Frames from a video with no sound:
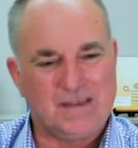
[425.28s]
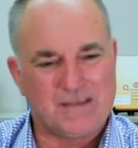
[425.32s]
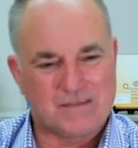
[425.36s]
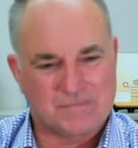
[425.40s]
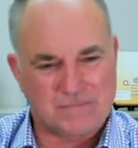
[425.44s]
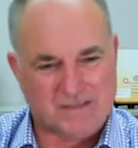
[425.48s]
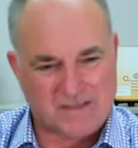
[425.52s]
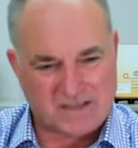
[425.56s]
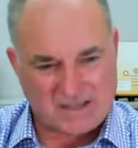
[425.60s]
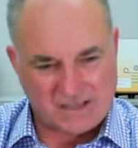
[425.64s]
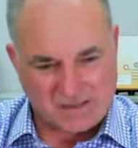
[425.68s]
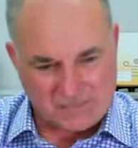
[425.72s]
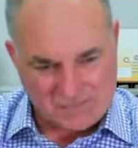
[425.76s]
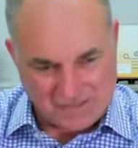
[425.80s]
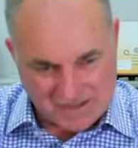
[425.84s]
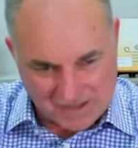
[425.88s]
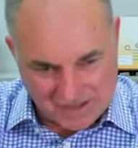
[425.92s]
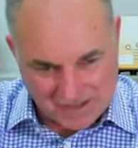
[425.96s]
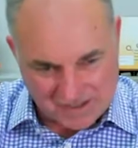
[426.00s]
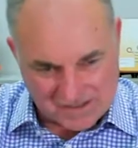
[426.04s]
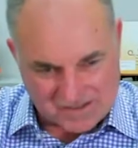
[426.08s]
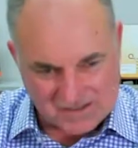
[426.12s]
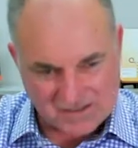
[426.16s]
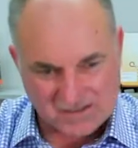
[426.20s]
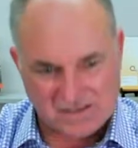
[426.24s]
it's become
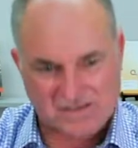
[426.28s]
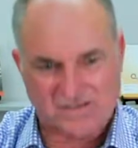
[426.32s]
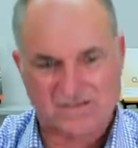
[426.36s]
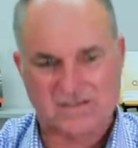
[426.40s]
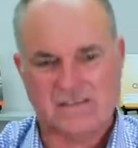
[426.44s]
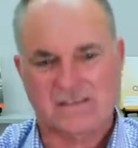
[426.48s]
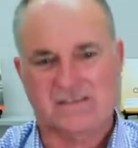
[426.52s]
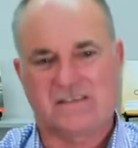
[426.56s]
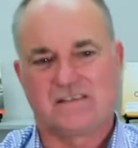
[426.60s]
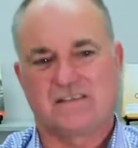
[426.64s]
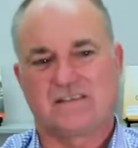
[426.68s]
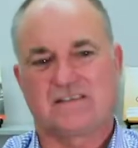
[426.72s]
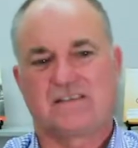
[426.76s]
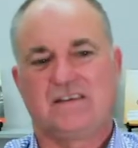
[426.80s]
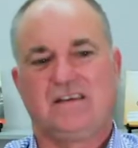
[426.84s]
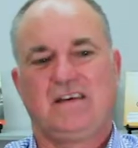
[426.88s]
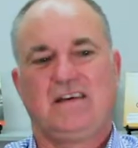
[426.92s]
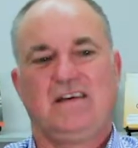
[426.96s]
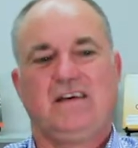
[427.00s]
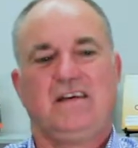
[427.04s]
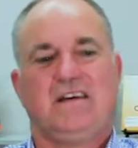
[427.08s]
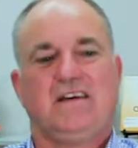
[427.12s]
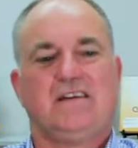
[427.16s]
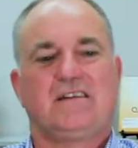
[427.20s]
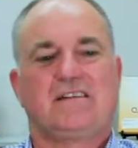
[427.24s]
hard surfaces.
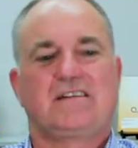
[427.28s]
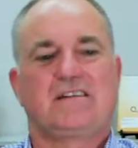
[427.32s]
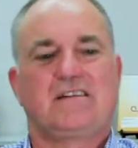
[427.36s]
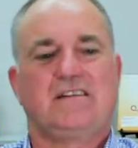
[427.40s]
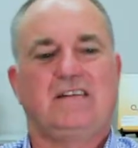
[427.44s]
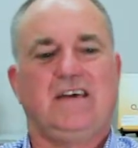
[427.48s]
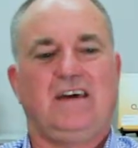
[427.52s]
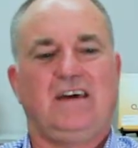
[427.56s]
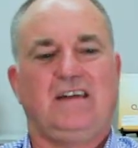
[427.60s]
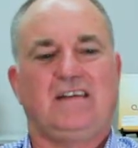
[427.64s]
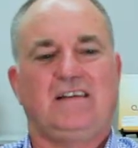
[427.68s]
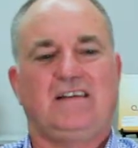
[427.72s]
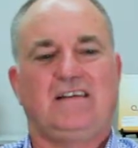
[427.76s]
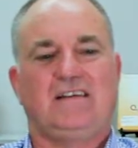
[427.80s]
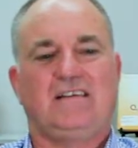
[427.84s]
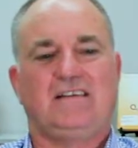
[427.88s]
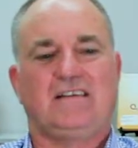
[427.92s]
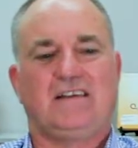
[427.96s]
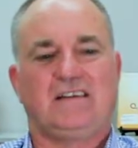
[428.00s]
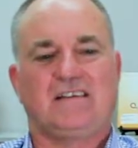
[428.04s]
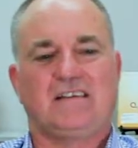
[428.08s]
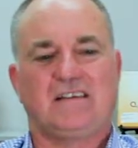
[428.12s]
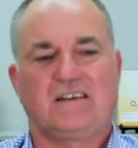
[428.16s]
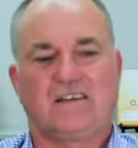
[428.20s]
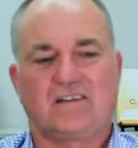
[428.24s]
So
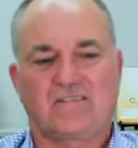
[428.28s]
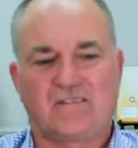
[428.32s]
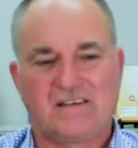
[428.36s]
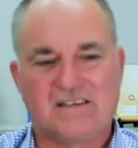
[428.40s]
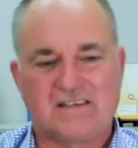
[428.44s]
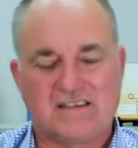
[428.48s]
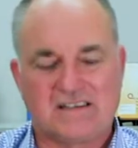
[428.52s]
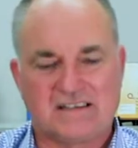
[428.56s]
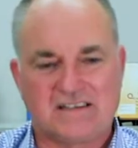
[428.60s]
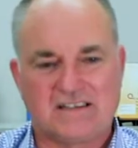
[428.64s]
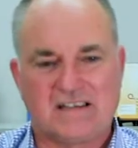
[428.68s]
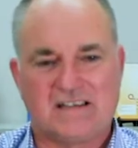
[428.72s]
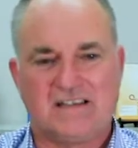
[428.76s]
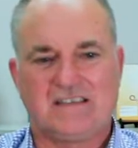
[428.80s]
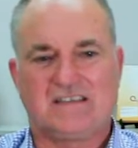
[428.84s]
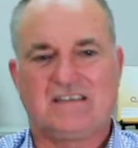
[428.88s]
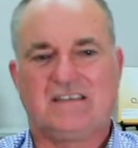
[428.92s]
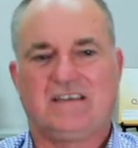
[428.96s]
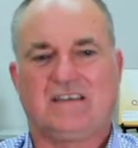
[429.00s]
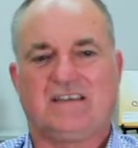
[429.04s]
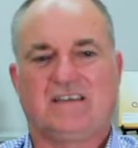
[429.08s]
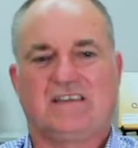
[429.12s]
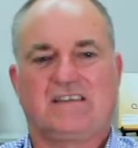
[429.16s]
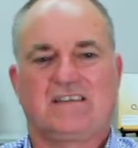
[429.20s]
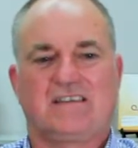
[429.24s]
that's increasing
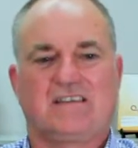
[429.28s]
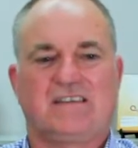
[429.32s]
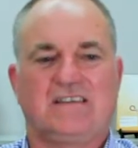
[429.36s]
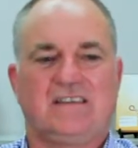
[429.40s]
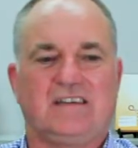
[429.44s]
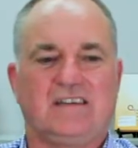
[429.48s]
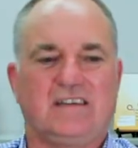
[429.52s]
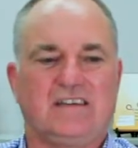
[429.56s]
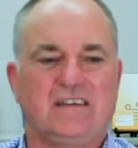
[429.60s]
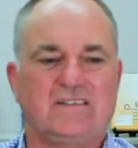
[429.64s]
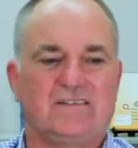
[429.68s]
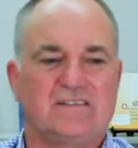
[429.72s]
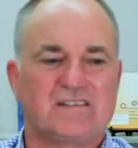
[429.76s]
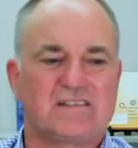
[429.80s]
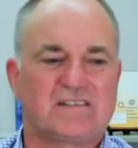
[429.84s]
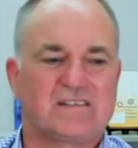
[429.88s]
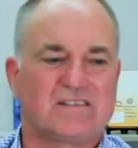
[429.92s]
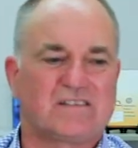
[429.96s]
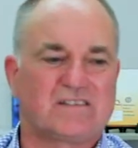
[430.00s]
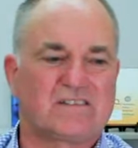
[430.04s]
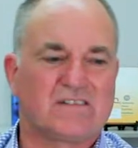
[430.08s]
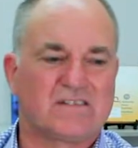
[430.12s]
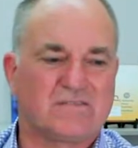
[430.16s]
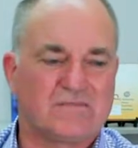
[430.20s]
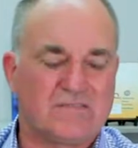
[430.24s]
density of the city,
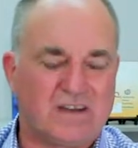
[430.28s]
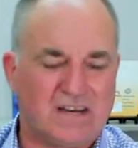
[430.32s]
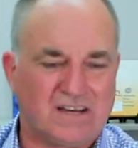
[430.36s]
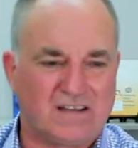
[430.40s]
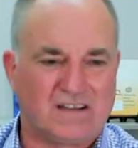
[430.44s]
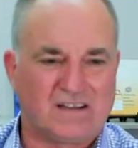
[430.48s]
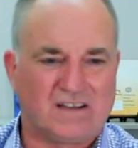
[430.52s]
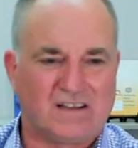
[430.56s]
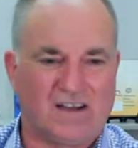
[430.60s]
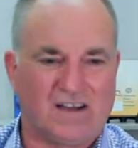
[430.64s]
which is the red